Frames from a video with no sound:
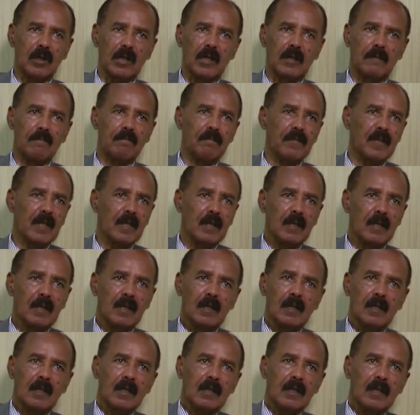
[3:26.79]
And
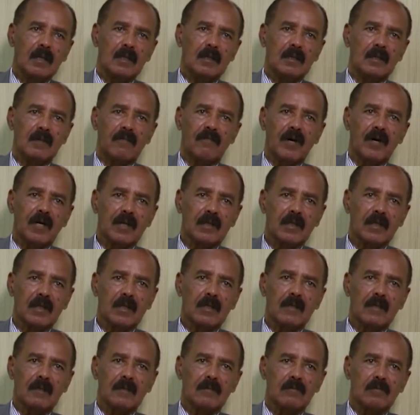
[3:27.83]
the fact that
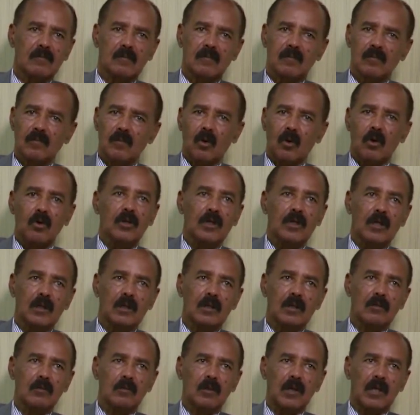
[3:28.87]

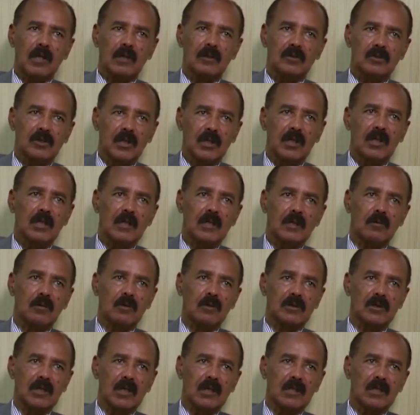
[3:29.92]
already we had 3
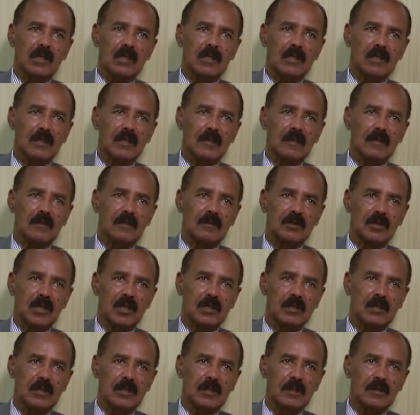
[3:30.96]
consultation
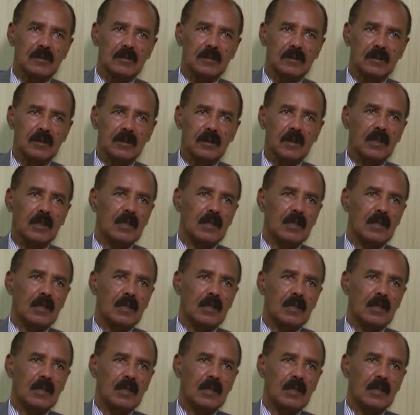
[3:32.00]
sessions.